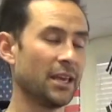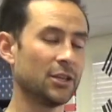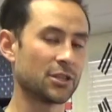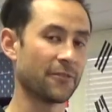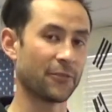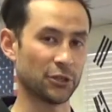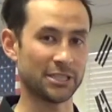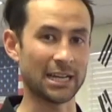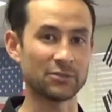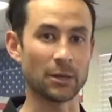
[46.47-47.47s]
So the first
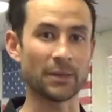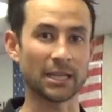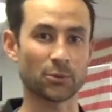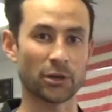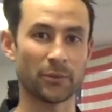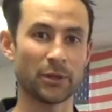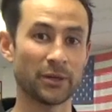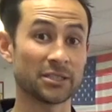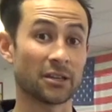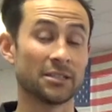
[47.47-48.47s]
set of jump kicks we're going to be doing
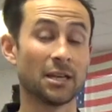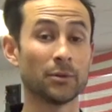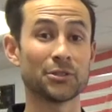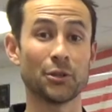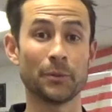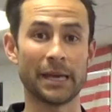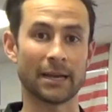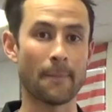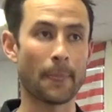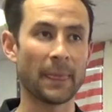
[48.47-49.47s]
is called a double scoop kick.